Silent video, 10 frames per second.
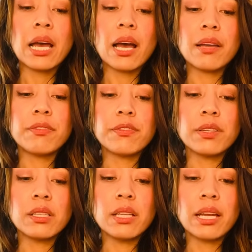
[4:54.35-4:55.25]
I
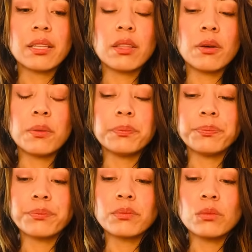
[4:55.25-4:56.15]
feel like though,
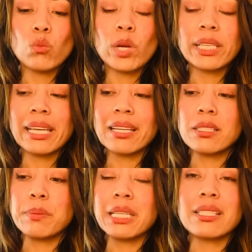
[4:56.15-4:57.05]
What
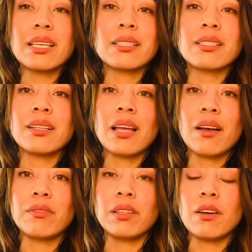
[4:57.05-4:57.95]
gets me is they still
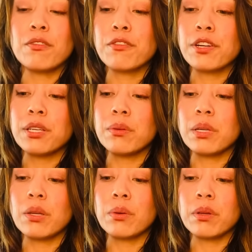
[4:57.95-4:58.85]
have love for you
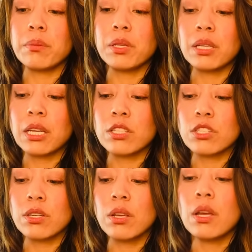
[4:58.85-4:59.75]
and no
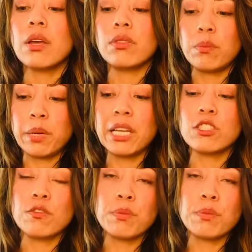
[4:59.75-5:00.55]
communication. The Page of